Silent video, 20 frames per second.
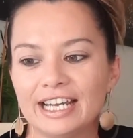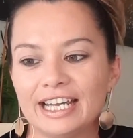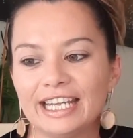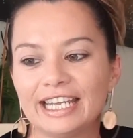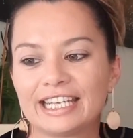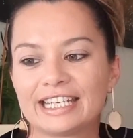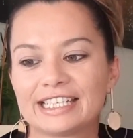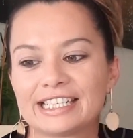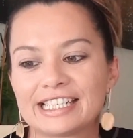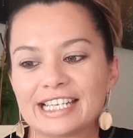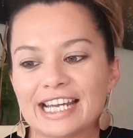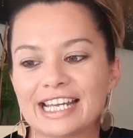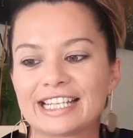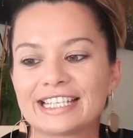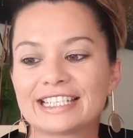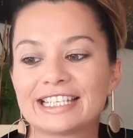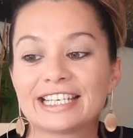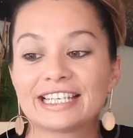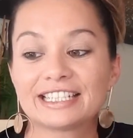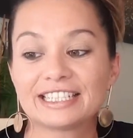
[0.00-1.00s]
It
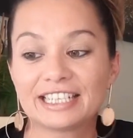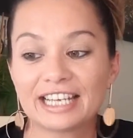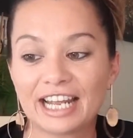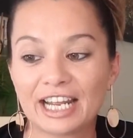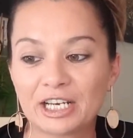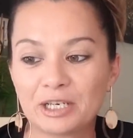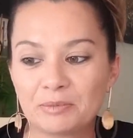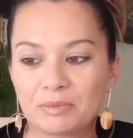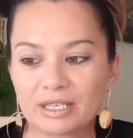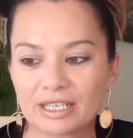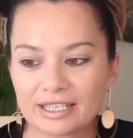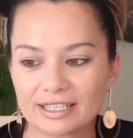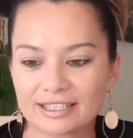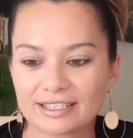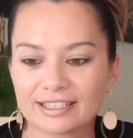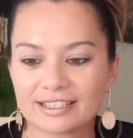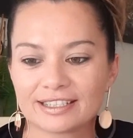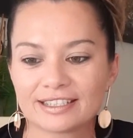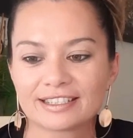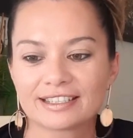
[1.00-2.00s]
contains hidden enemies.
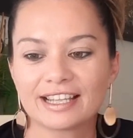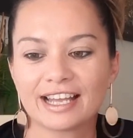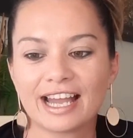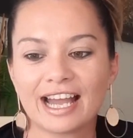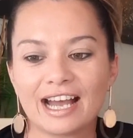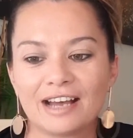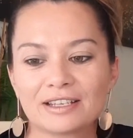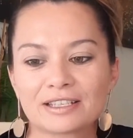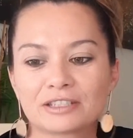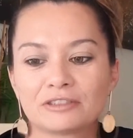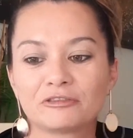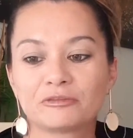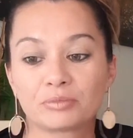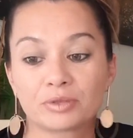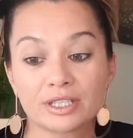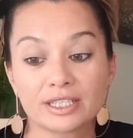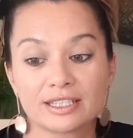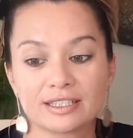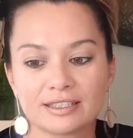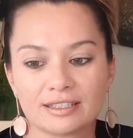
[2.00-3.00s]
This is the house of
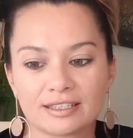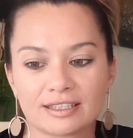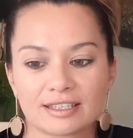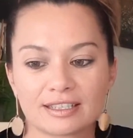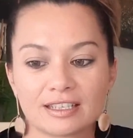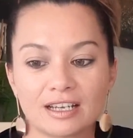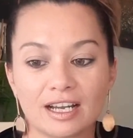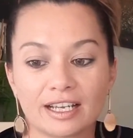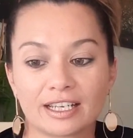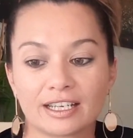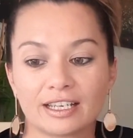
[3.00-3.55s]
prisons,